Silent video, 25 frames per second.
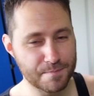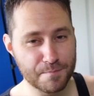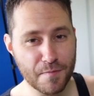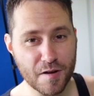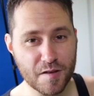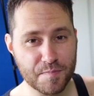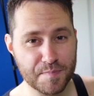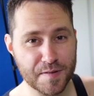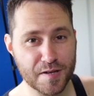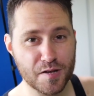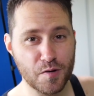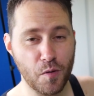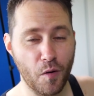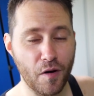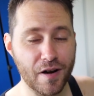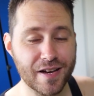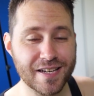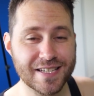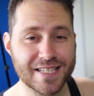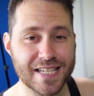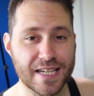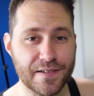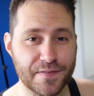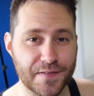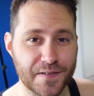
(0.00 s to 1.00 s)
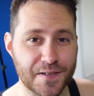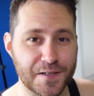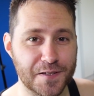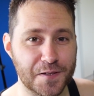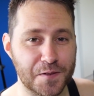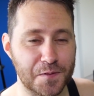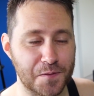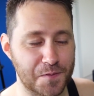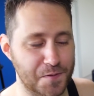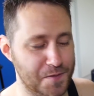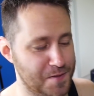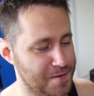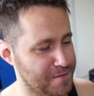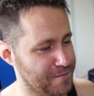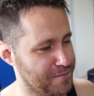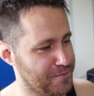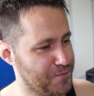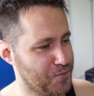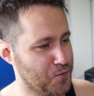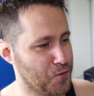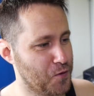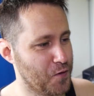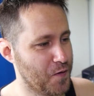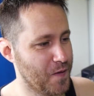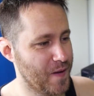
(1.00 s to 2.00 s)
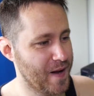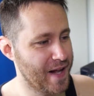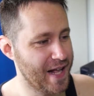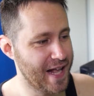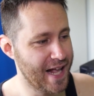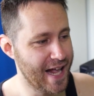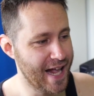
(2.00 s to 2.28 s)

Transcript: must be quite difficult for